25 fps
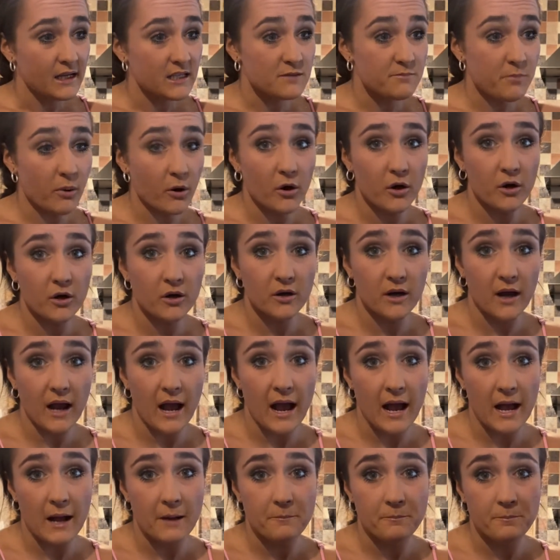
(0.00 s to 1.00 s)

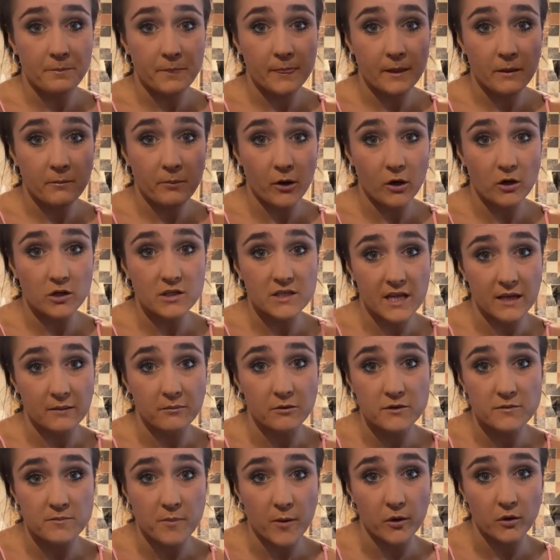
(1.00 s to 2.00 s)
per
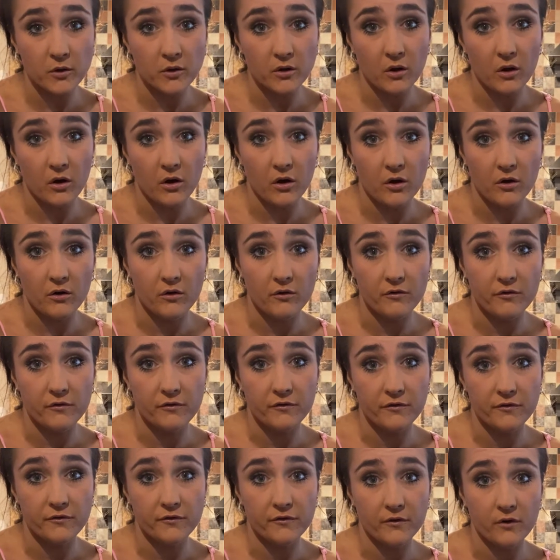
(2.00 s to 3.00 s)
tablespoon
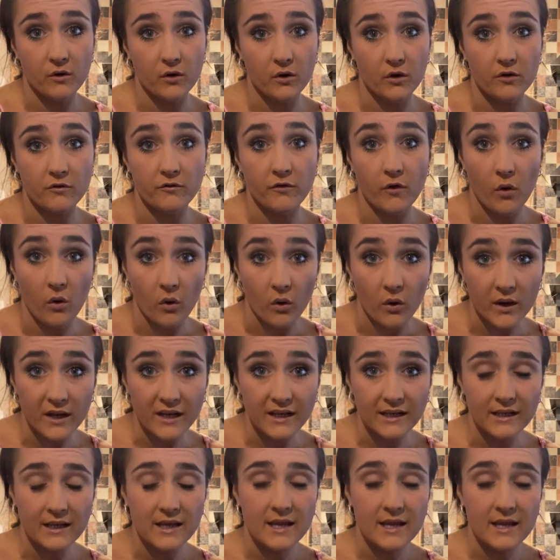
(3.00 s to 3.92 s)
of oil